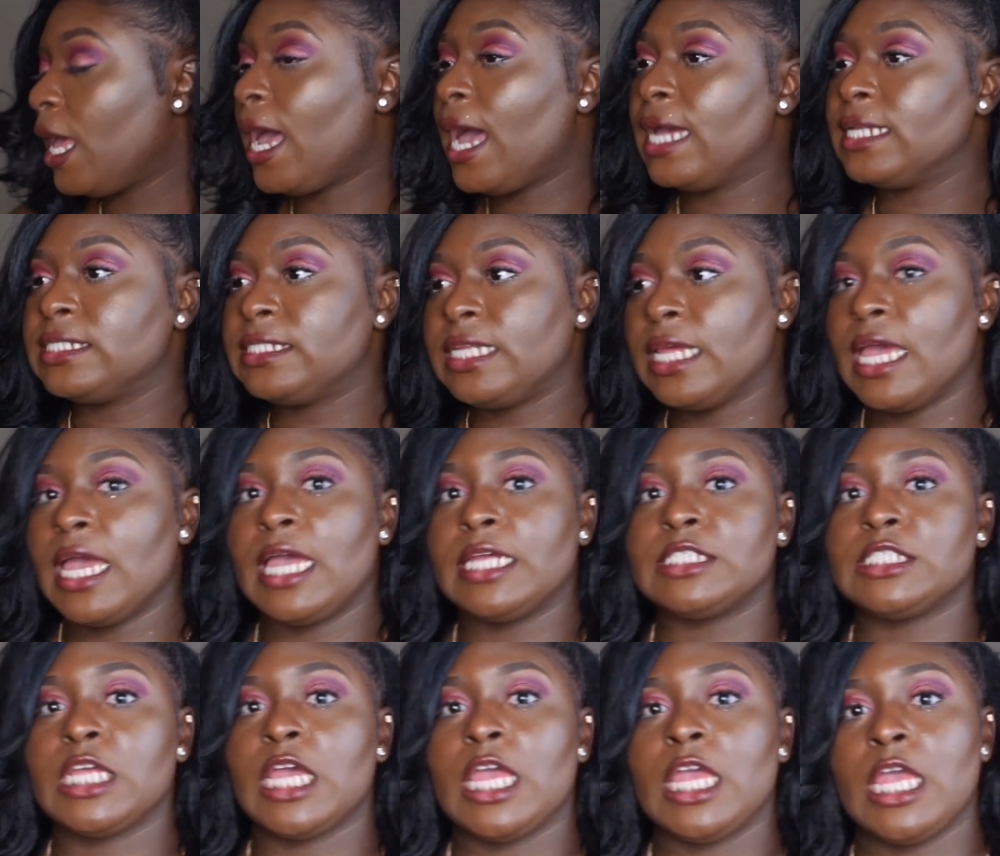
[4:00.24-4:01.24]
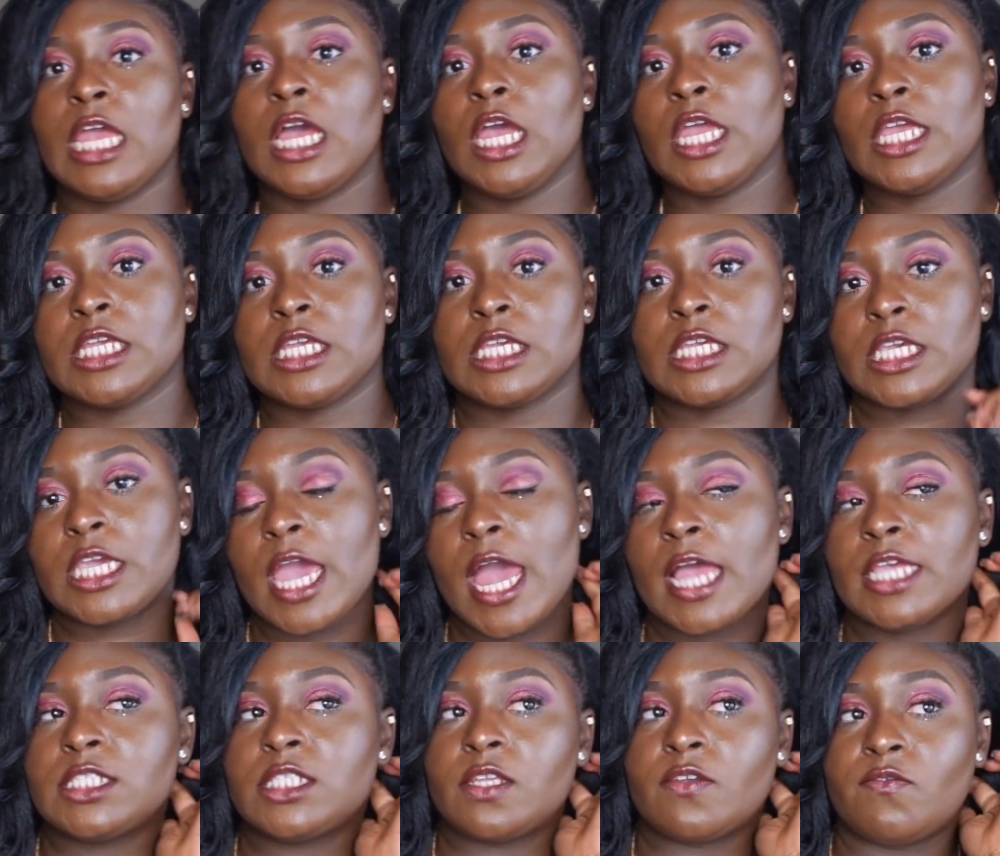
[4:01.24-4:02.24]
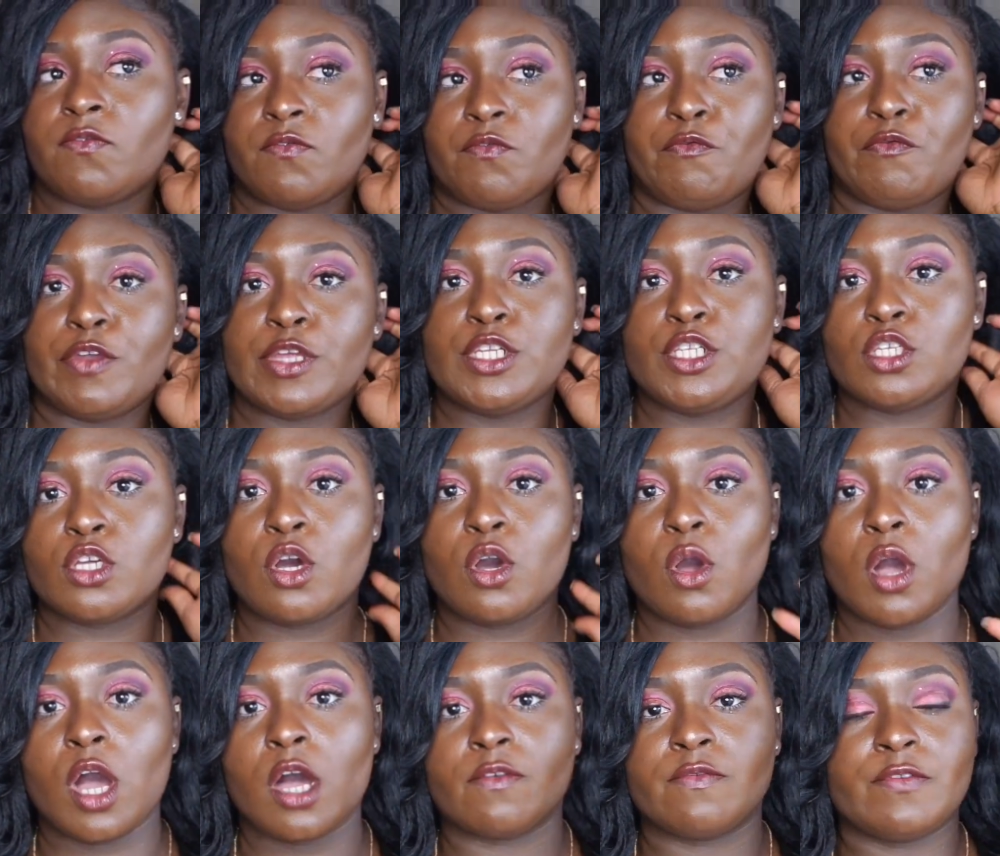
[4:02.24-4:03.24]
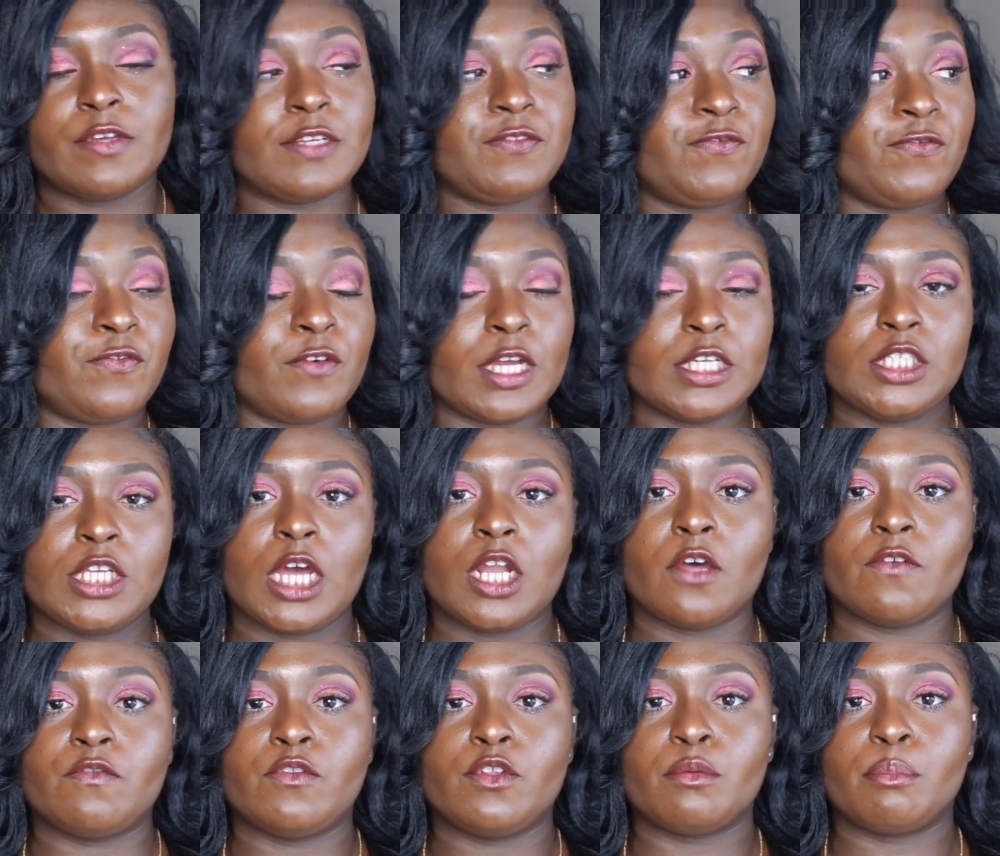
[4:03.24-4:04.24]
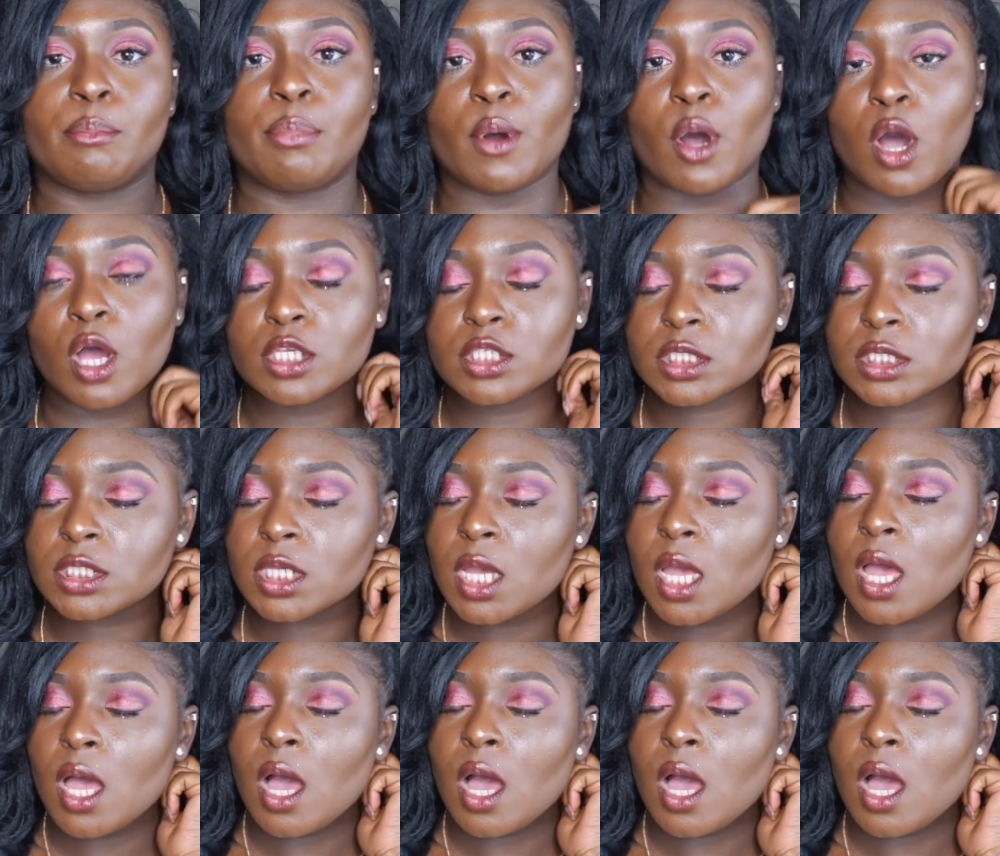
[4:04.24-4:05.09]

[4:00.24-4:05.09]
And then here's the video of it fresh out of the box.